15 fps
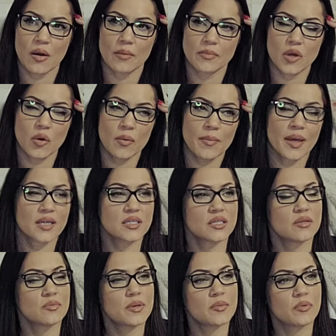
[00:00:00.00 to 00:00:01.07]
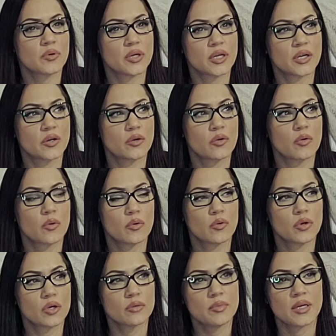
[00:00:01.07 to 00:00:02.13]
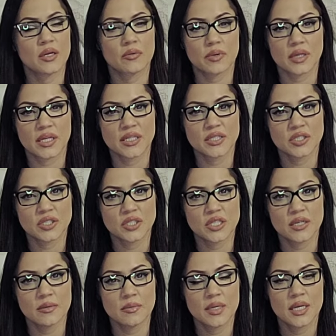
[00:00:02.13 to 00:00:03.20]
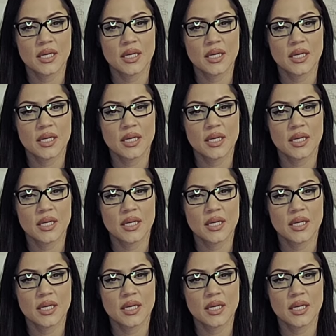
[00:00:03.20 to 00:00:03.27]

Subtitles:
I'm going back to the people here who could be in a relationship.